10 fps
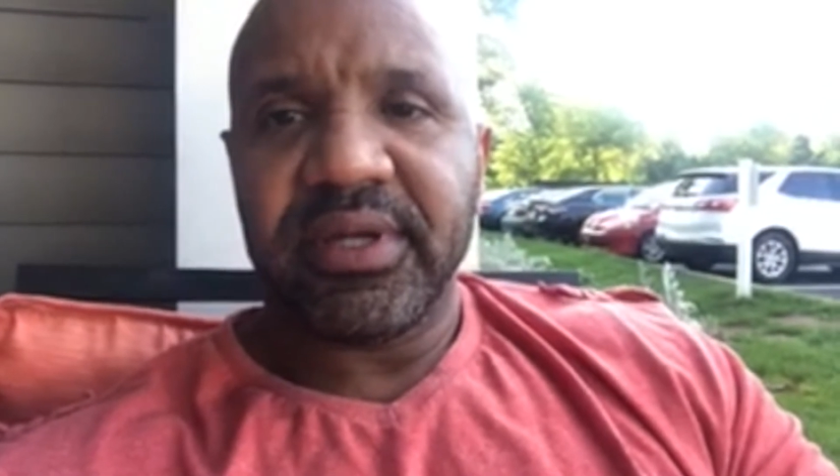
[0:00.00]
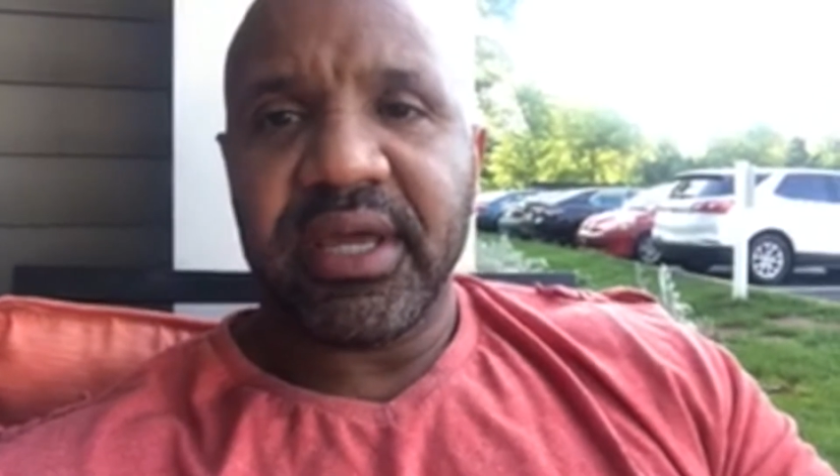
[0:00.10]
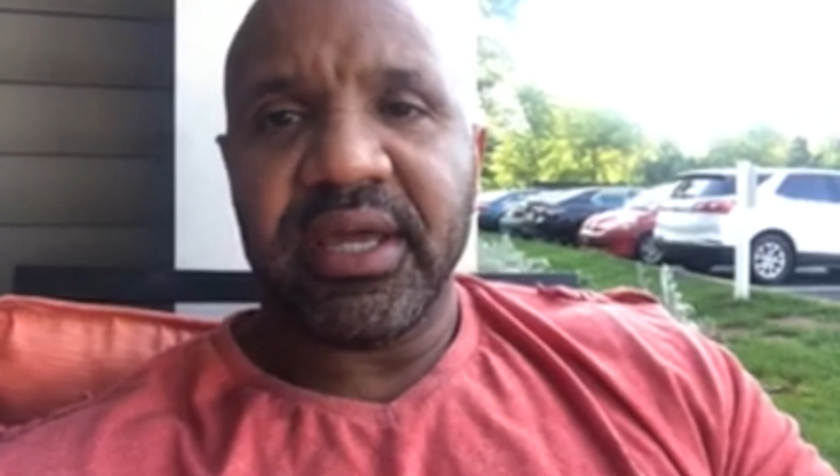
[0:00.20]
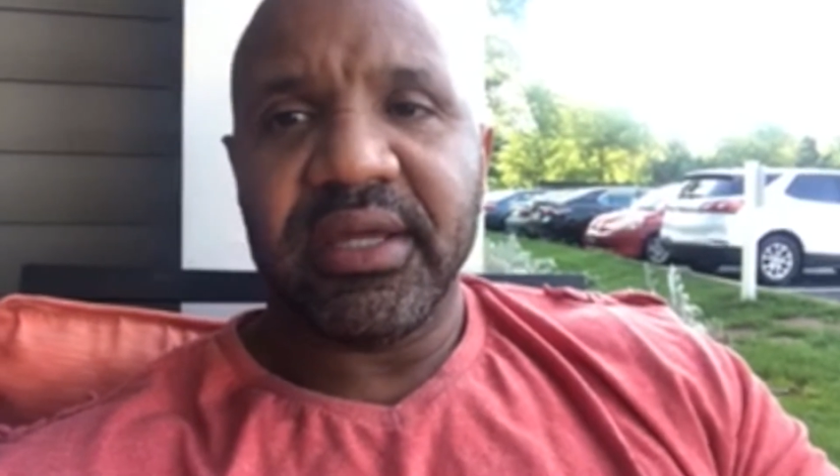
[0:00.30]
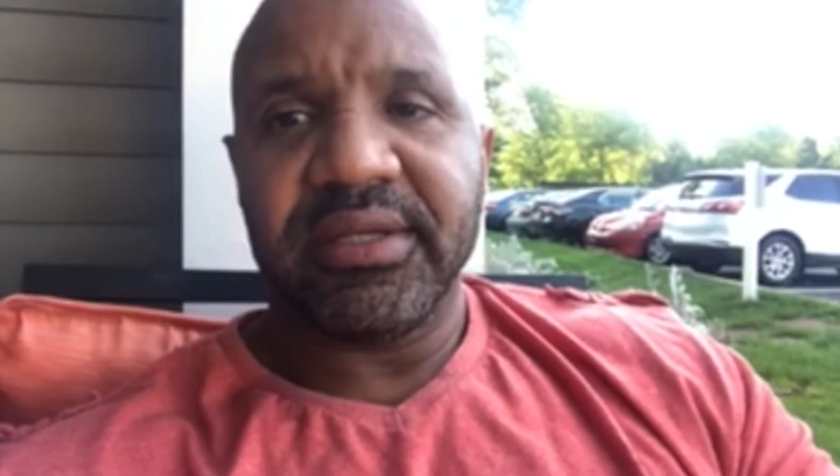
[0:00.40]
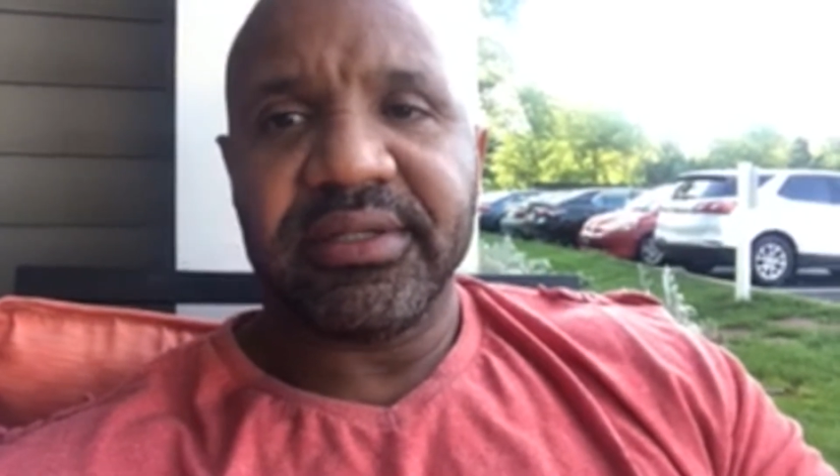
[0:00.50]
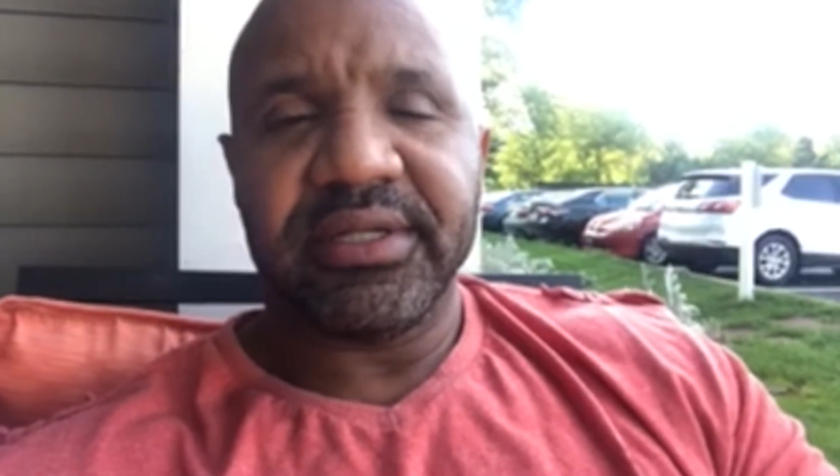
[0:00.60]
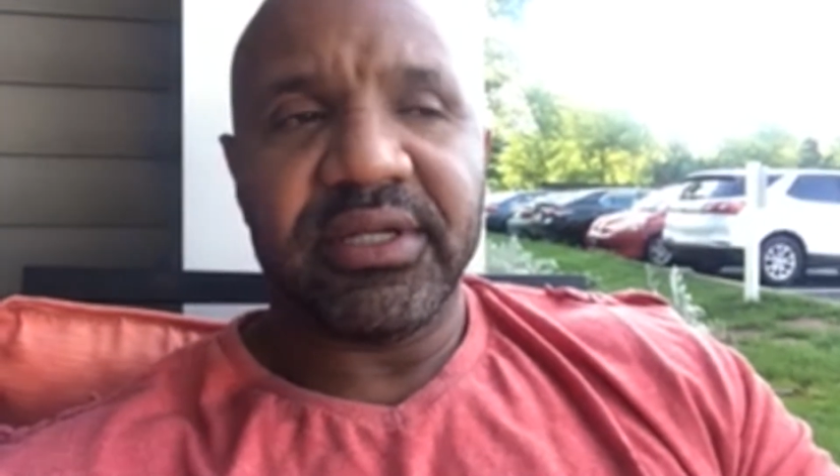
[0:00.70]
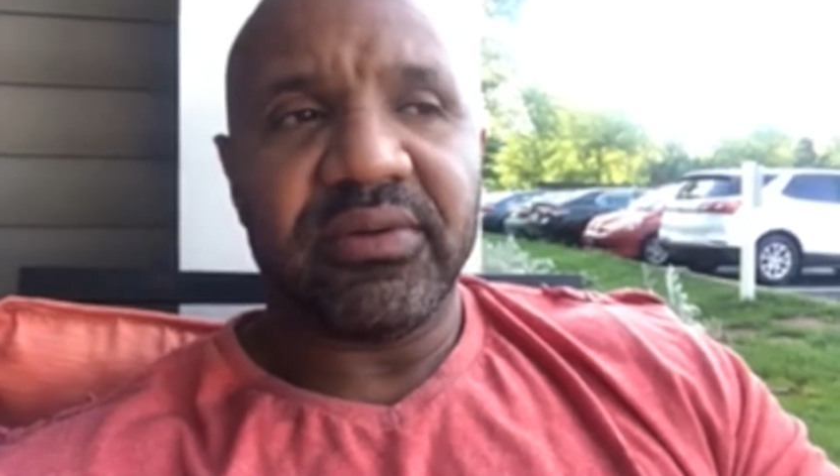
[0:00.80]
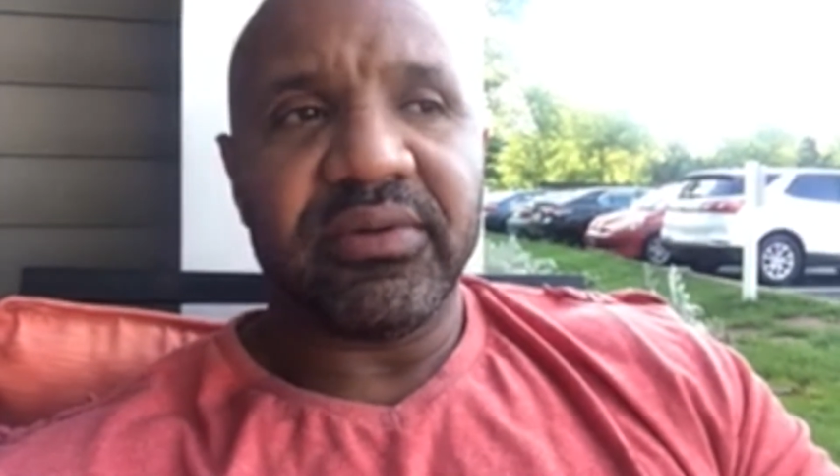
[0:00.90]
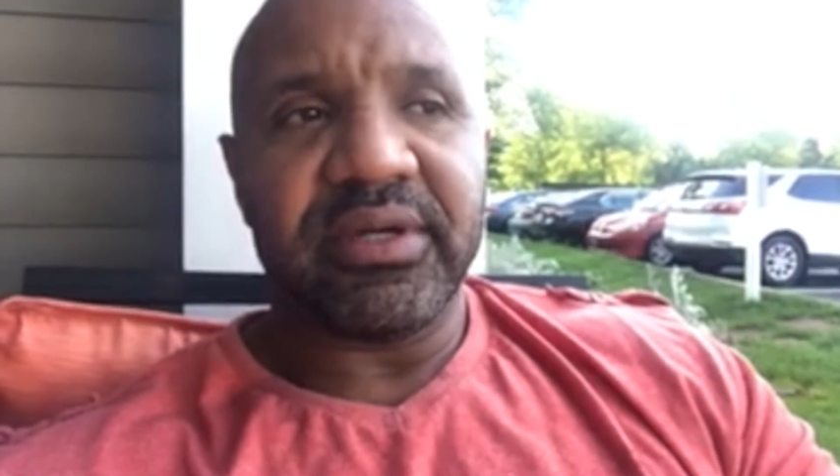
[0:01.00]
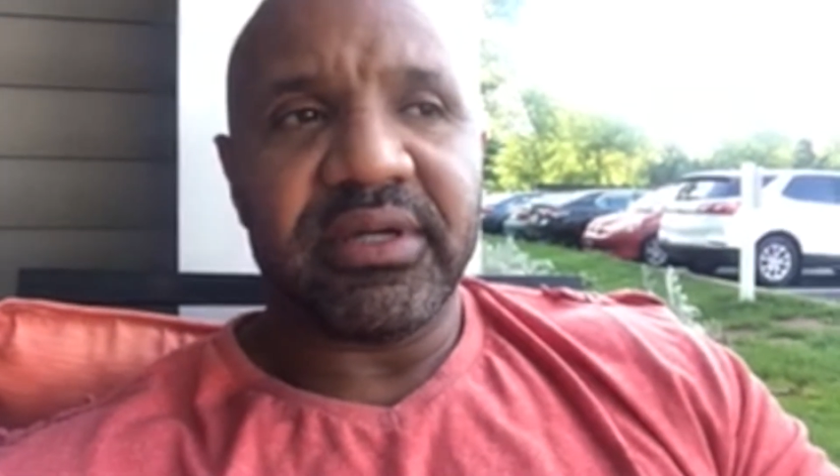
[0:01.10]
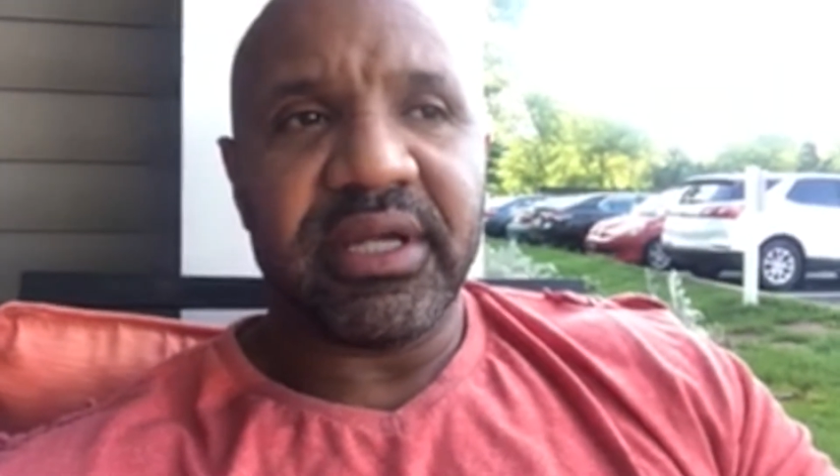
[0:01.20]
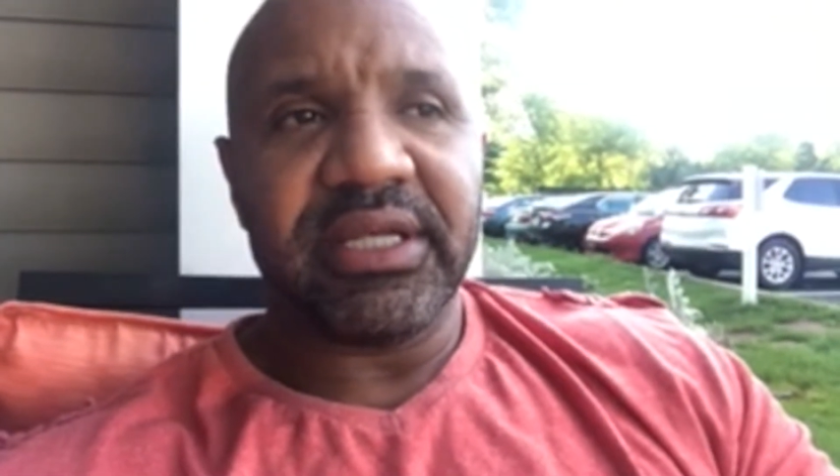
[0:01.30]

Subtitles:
And, you know, at